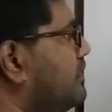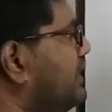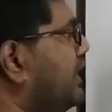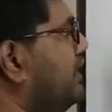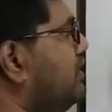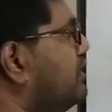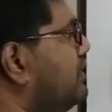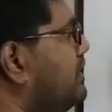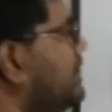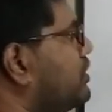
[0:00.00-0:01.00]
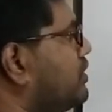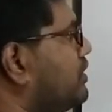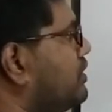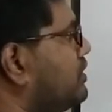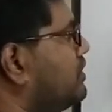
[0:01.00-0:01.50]
Then neon,
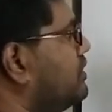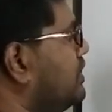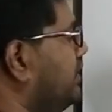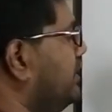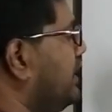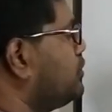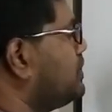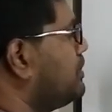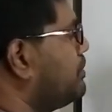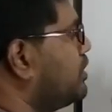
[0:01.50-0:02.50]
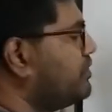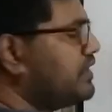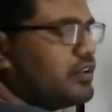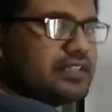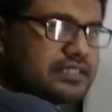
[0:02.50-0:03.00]
atomic number of
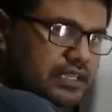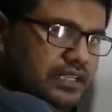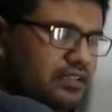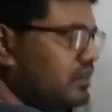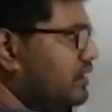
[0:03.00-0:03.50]
neon is 10,